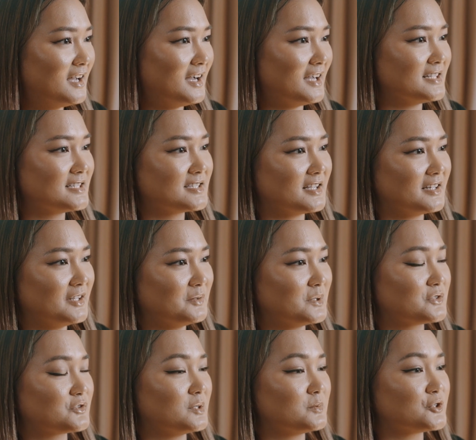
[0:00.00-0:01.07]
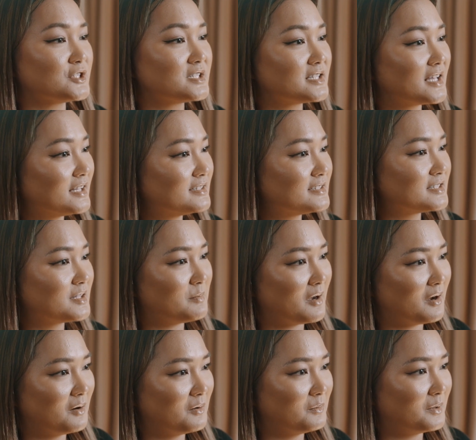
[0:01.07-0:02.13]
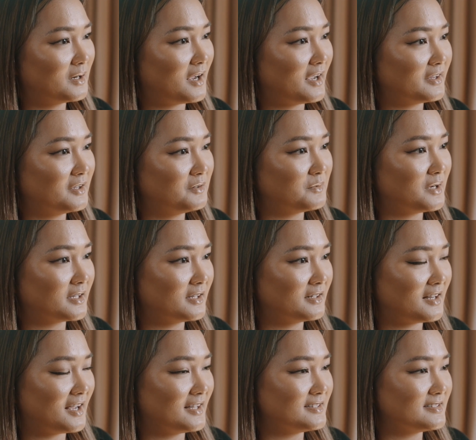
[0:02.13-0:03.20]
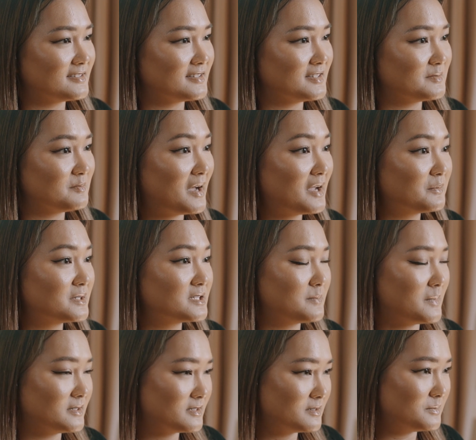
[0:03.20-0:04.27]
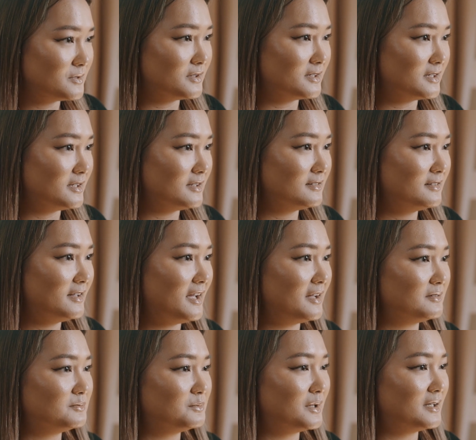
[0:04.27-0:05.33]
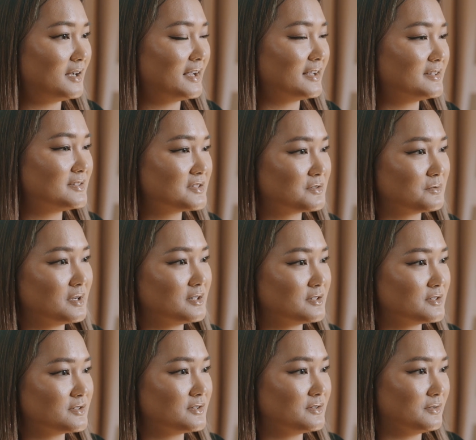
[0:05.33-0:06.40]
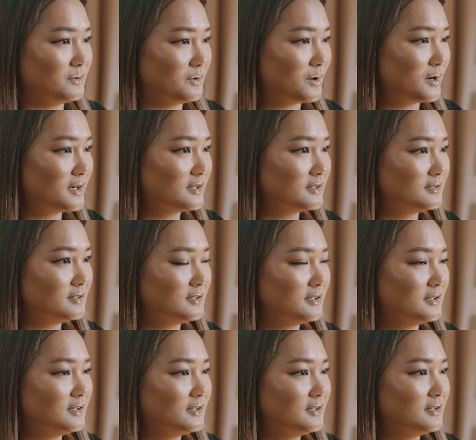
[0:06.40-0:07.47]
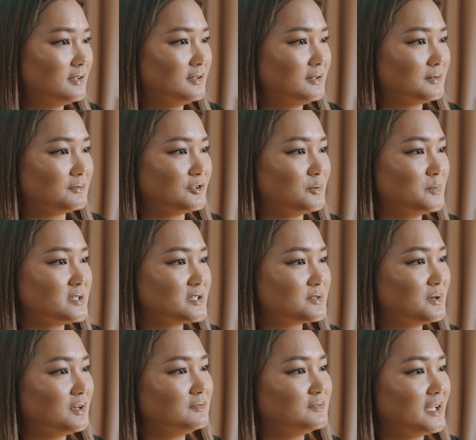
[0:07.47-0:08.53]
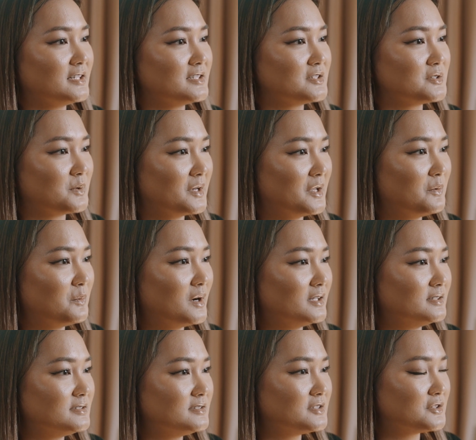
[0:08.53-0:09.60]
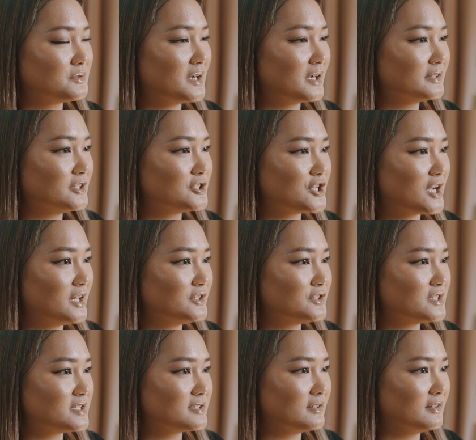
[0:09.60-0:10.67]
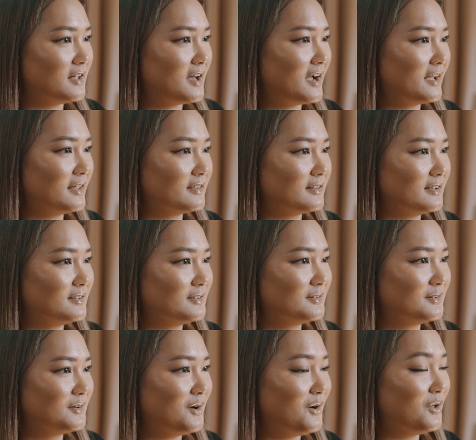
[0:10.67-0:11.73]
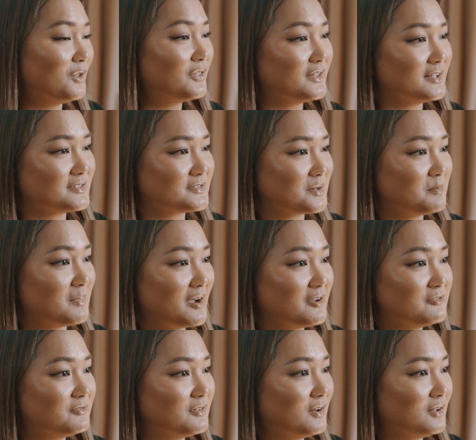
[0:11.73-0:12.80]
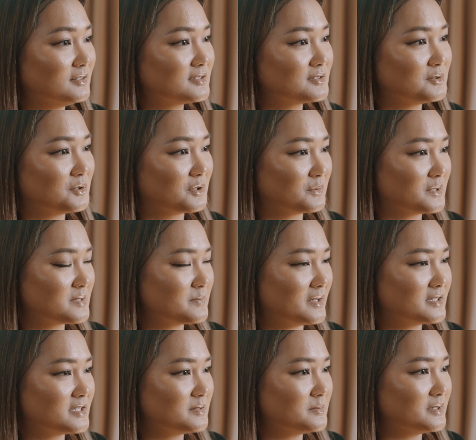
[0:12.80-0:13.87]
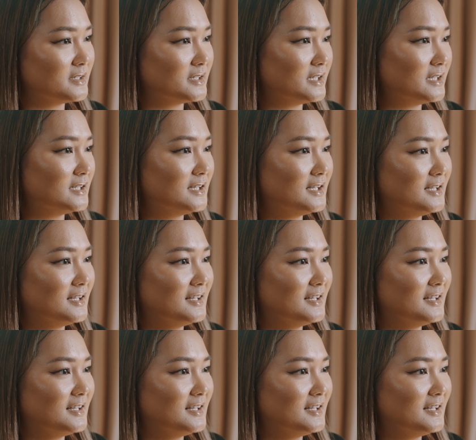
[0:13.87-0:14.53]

I studied what scripture says about what I can recognize as my responsibility and what I can surrender to the Lord. Romans 12:9-21 directly challenges the lie that all things are my fault or responsibility,